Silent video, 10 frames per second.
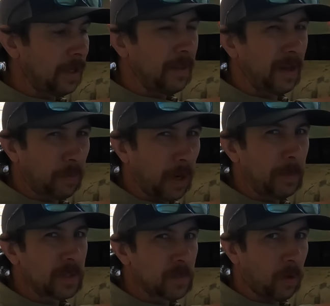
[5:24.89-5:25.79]
That'd probably
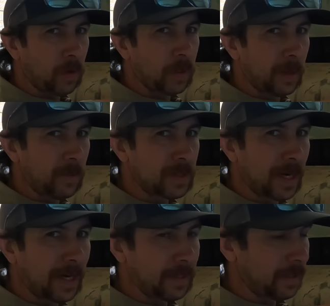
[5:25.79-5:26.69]
be the smart thing, because I
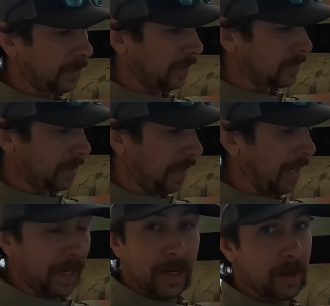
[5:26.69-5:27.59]
got to thinking, I was like,
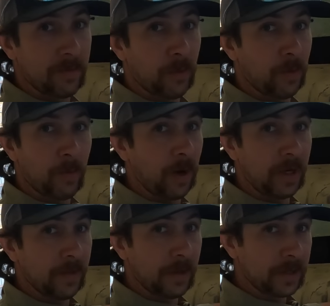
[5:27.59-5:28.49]
I cannot afford a
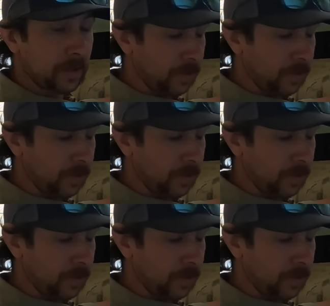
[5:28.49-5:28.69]
breakdown the next 2